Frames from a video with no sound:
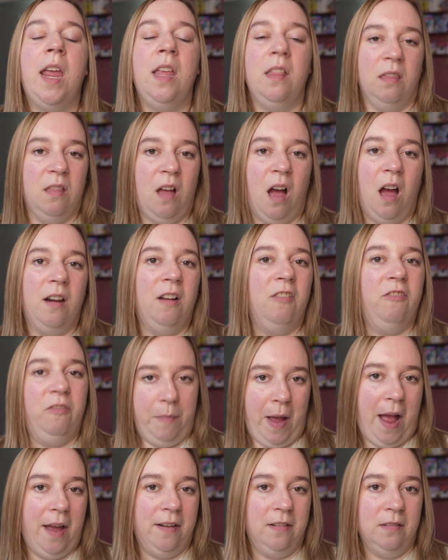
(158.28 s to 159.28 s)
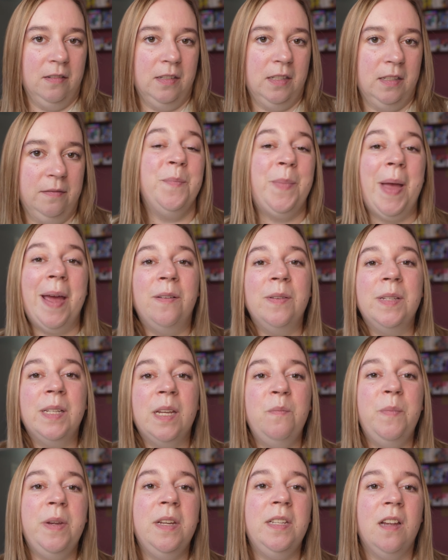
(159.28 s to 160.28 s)
a lot of battles. Battles
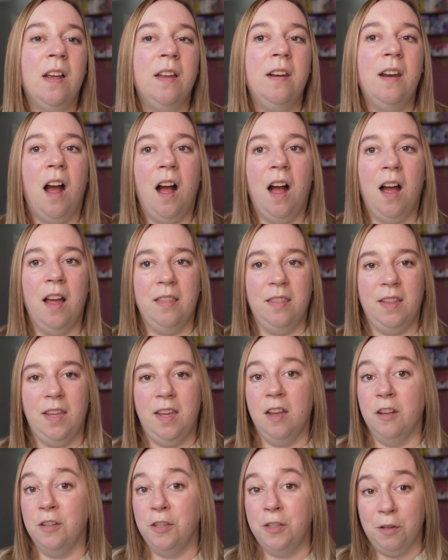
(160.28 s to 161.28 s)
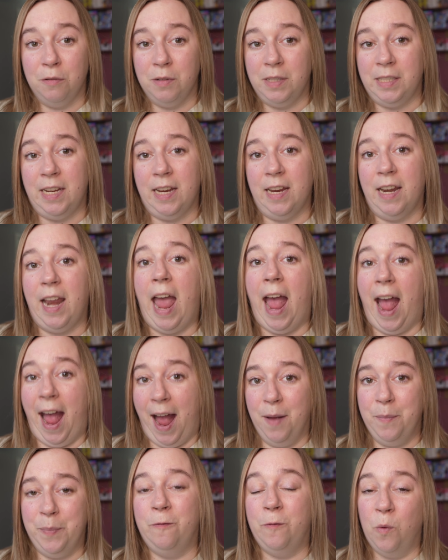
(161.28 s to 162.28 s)
can be done on the associated
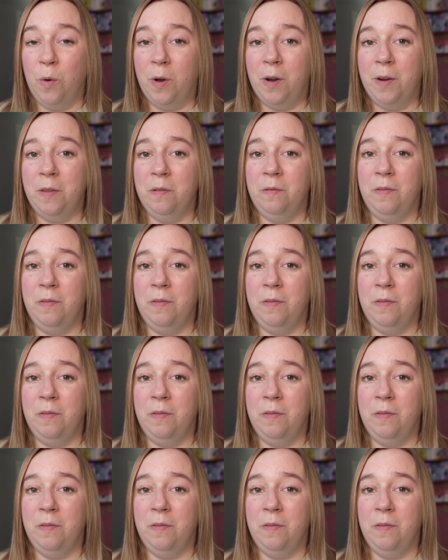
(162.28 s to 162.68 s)
app for the